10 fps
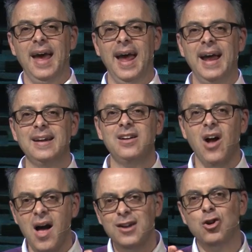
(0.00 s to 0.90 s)
And
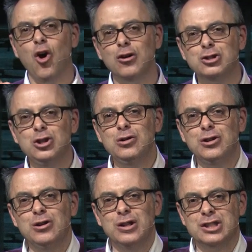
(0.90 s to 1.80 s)
God calls you
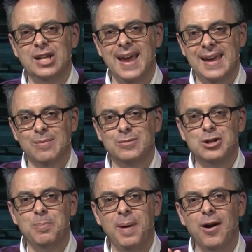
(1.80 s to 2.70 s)
to do the same,
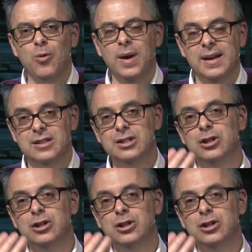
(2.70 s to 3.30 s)
to bear witness.